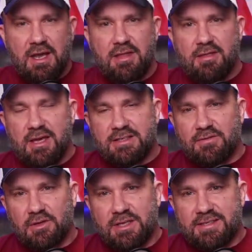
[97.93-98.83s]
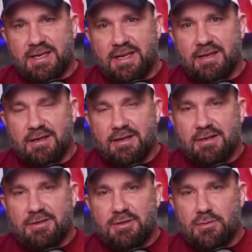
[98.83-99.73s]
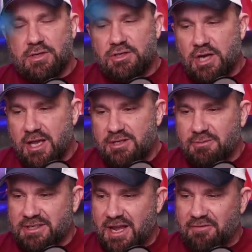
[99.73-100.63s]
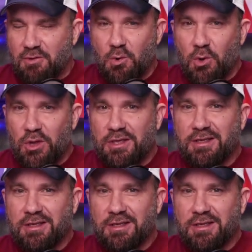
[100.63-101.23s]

and thanks for listening to the judge. It was kind of cool.